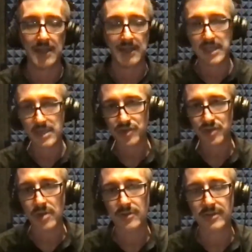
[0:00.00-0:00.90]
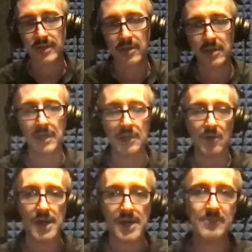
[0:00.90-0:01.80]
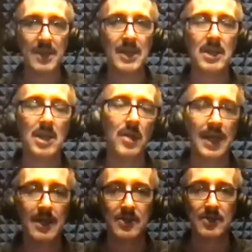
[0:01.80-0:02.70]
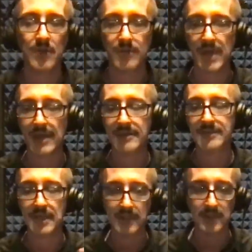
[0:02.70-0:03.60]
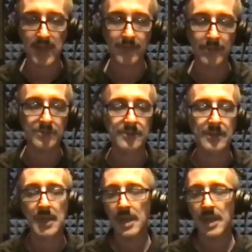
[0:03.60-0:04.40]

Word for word: and the keystrokes and GarageBand and knowing how to do all that, setting the levels.